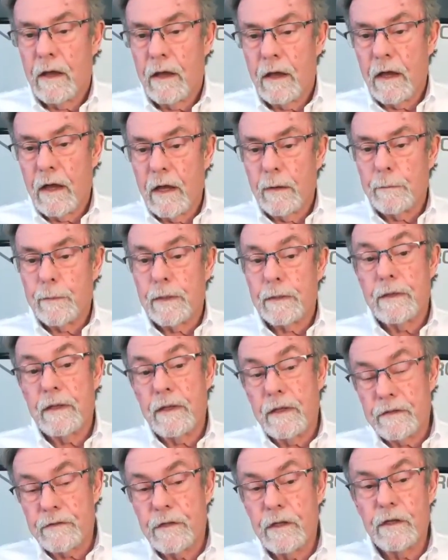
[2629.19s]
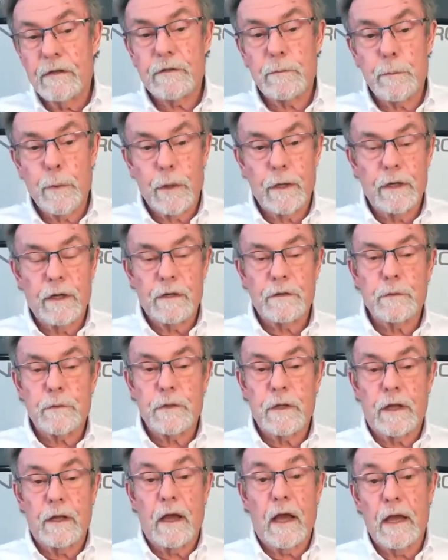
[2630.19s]
Uh, but he's he's a pretty
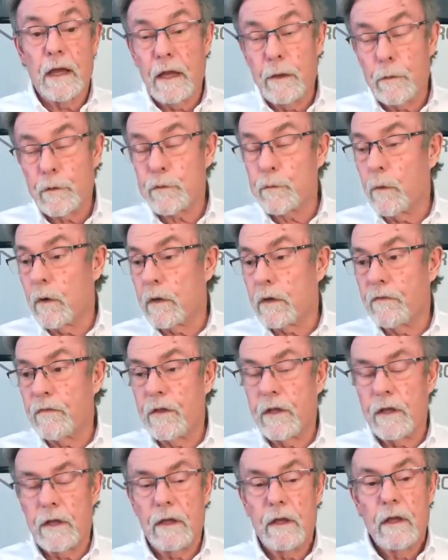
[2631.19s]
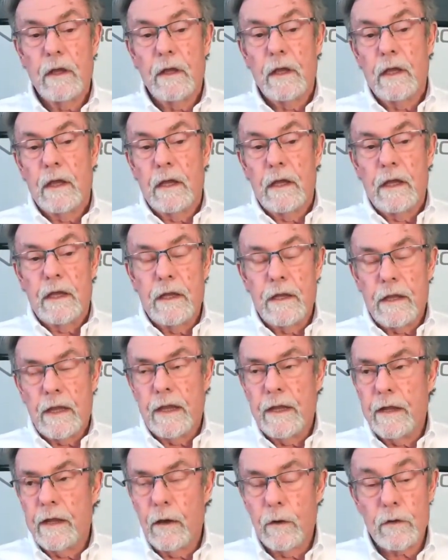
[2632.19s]
interesting guy. He was one of the he
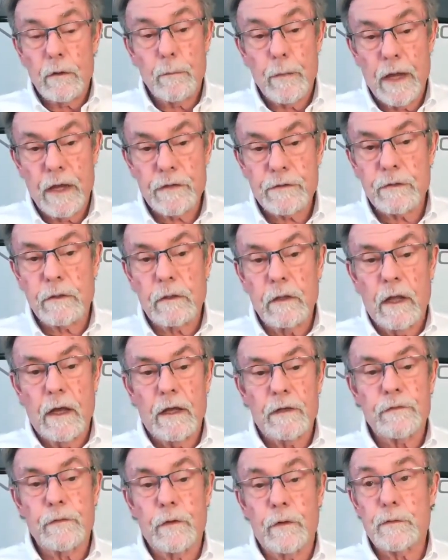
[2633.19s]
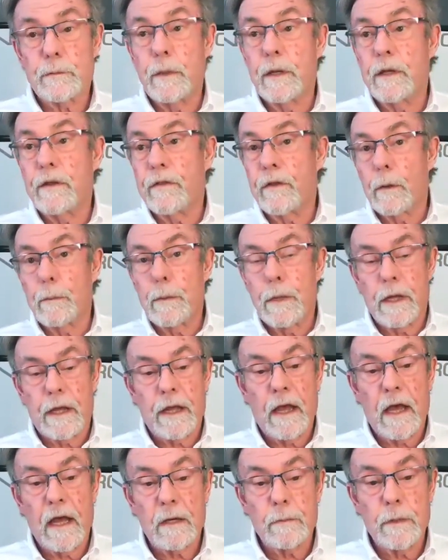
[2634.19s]
he held a master class for our Speed Therapy
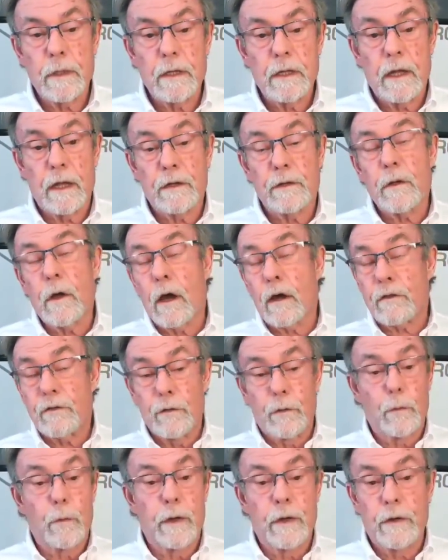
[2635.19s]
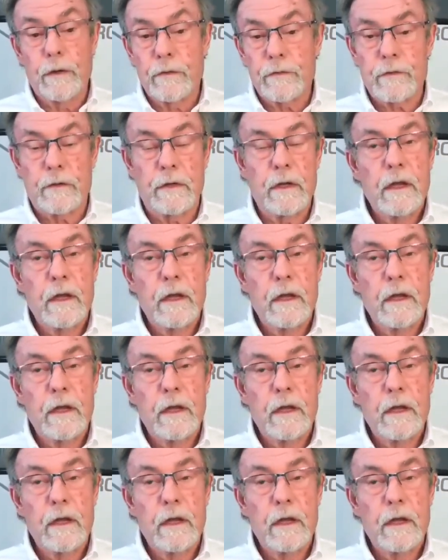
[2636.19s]
Academy and talked through wheels.